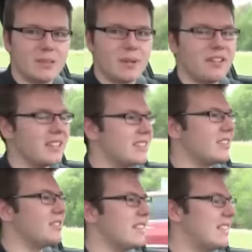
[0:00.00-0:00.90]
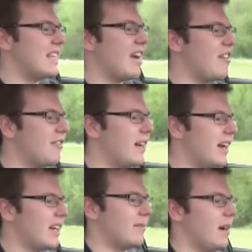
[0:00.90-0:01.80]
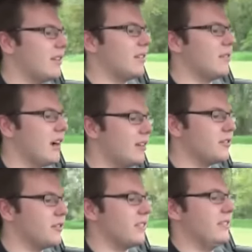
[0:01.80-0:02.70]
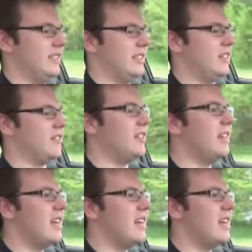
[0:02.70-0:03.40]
experience. There's a terrifying amount of understeer,